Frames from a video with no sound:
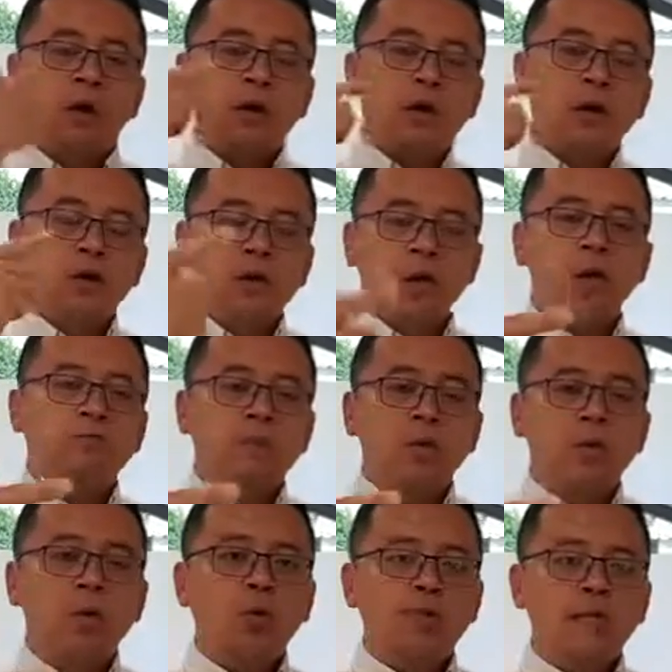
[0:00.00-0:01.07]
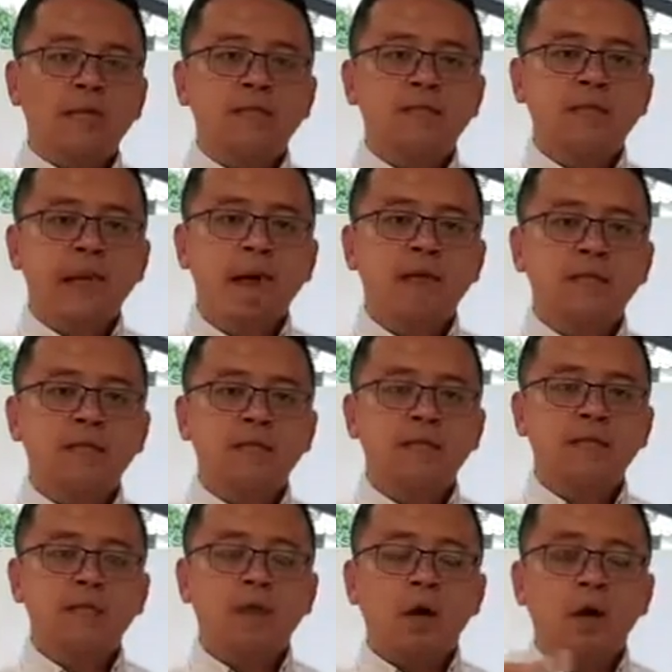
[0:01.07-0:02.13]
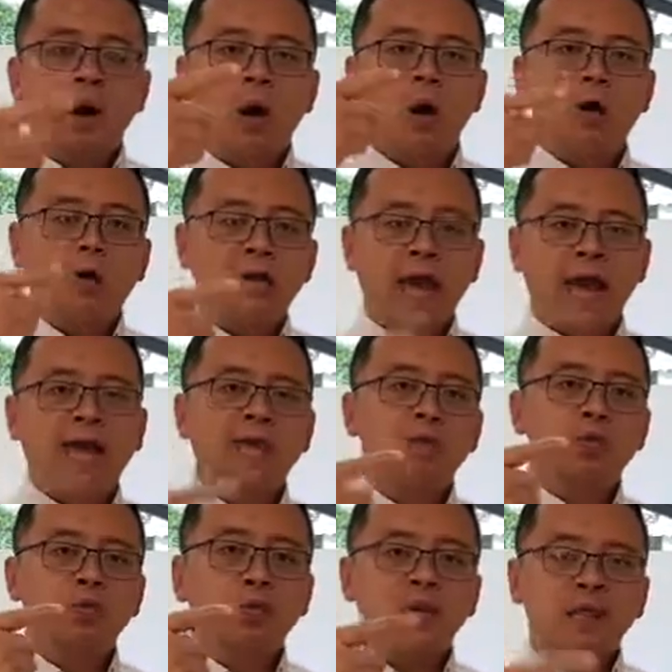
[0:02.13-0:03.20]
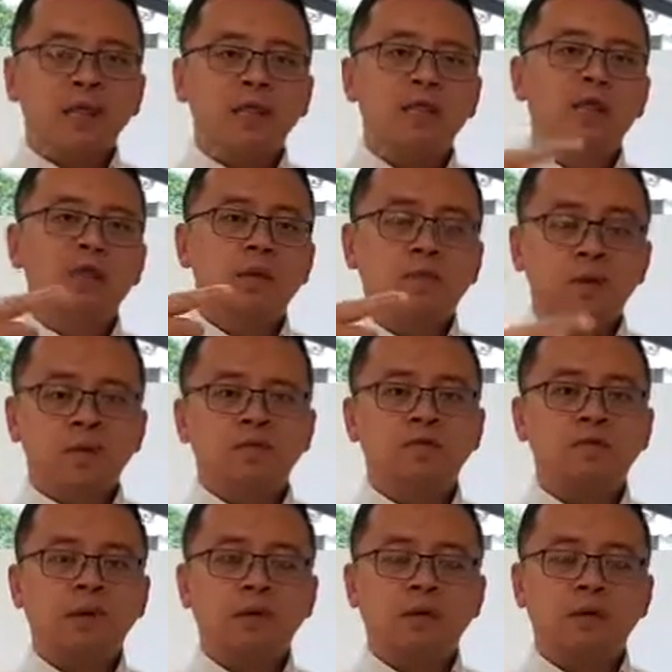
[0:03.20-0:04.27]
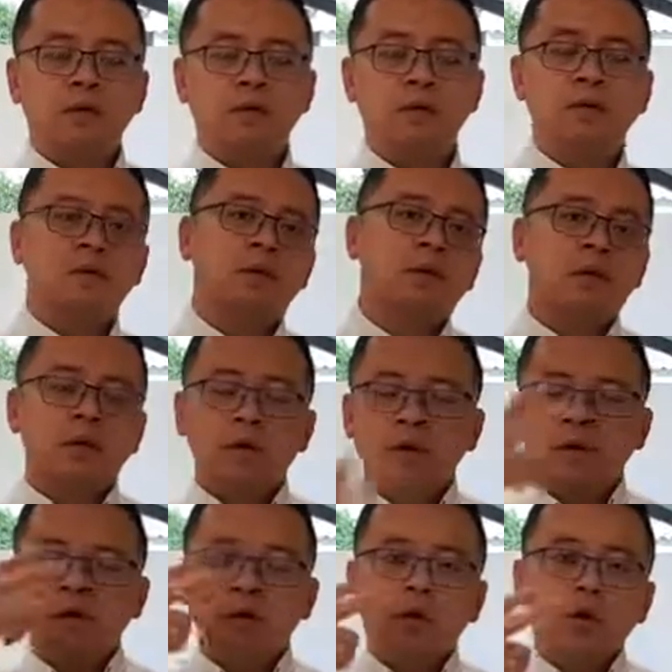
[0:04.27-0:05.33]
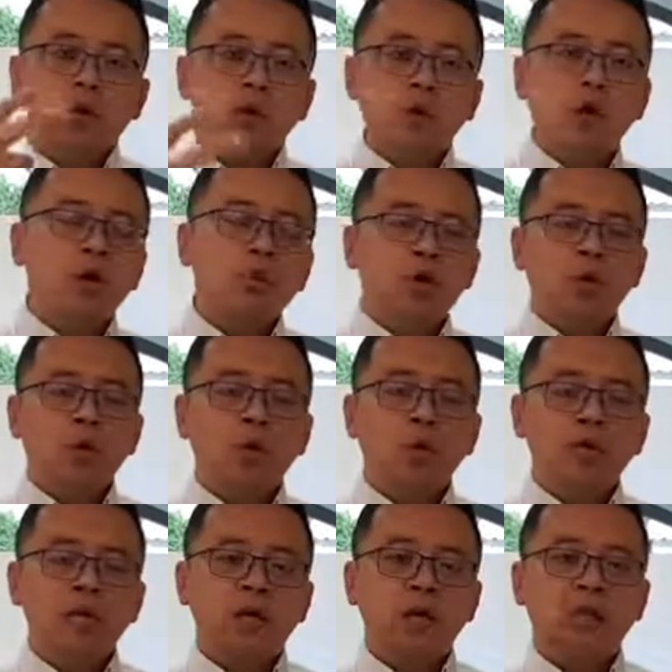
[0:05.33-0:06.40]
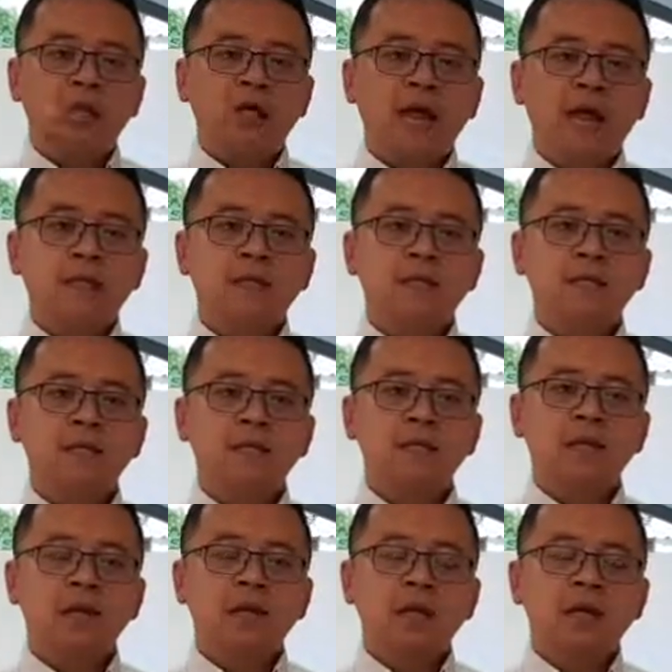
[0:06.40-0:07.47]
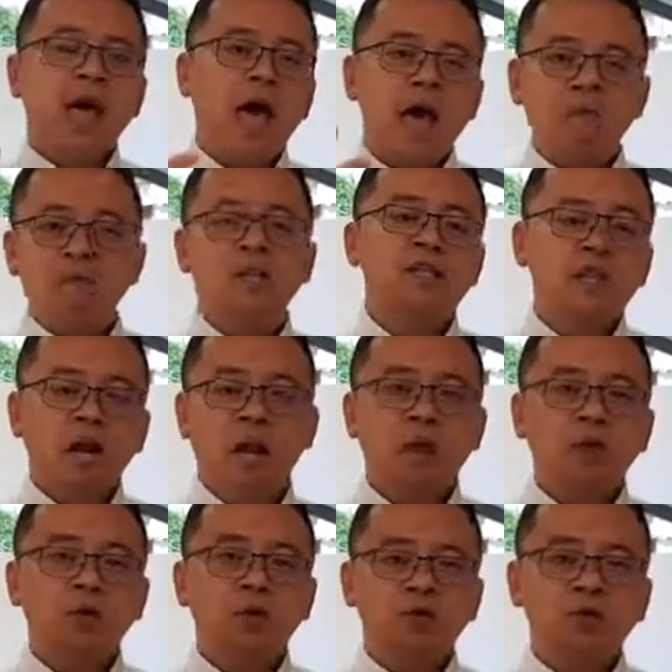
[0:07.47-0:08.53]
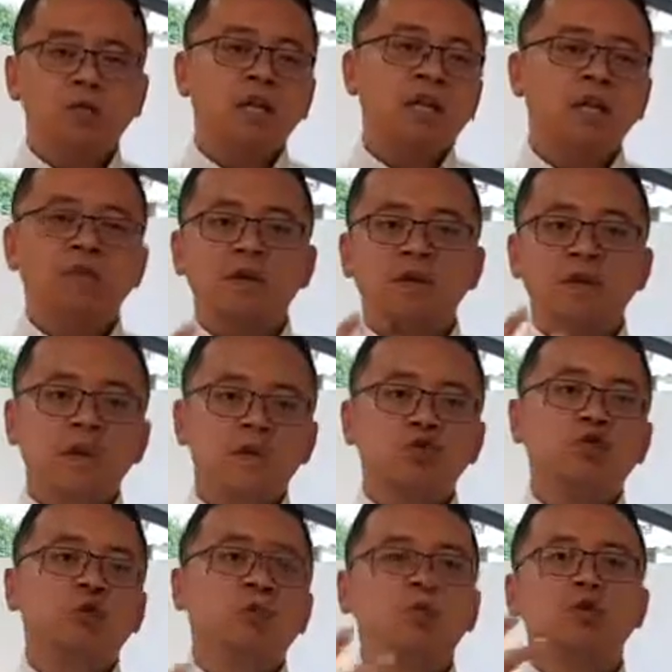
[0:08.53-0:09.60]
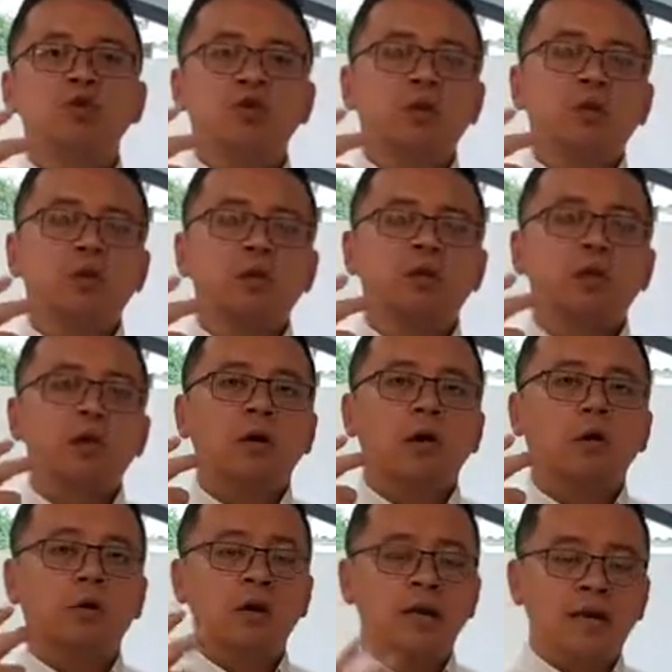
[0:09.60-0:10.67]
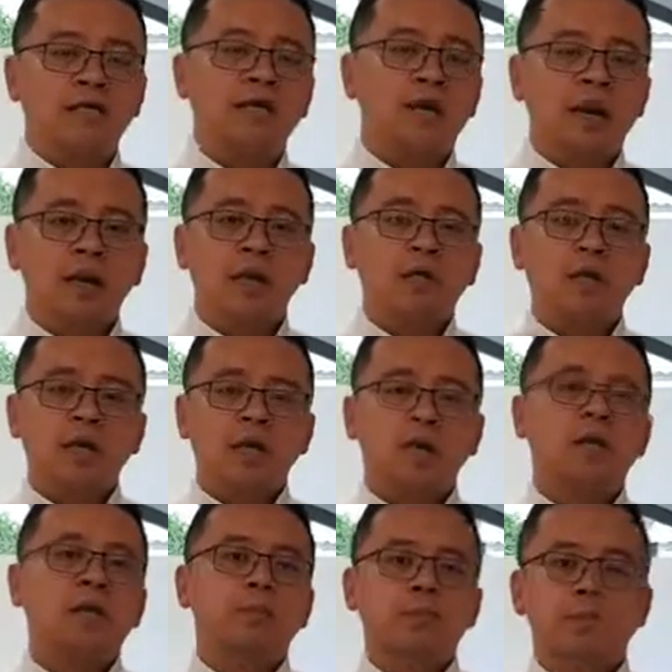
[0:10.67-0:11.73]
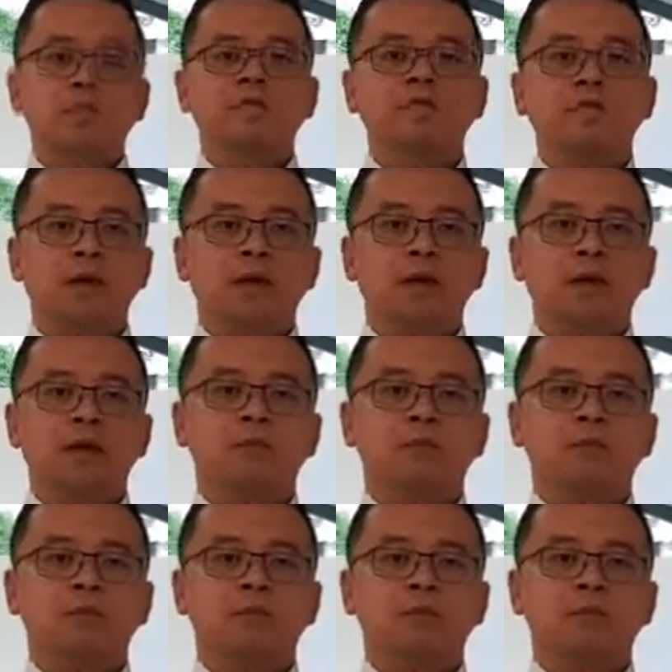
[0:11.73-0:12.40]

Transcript: No reporting of taxes on gains within the portfolio. No reporting or taxes every time you receive a distribution or a dividend within the portfolio.